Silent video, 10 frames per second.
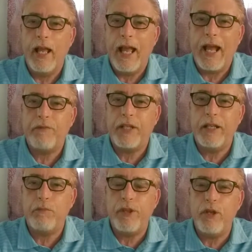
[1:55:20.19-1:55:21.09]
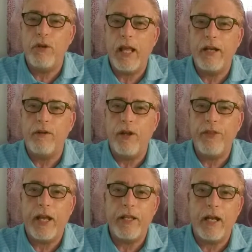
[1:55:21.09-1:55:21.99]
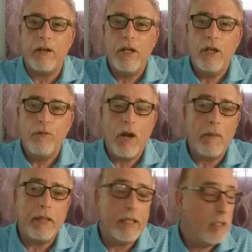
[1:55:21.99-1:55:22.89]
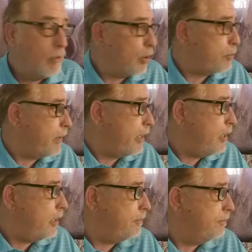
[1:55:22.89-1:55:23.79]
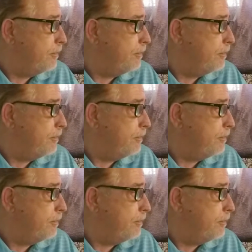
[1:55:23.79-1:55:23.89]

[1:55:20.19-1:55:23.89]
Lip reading: Have to get with you later on that. Yeah, Robbie, works pretty good.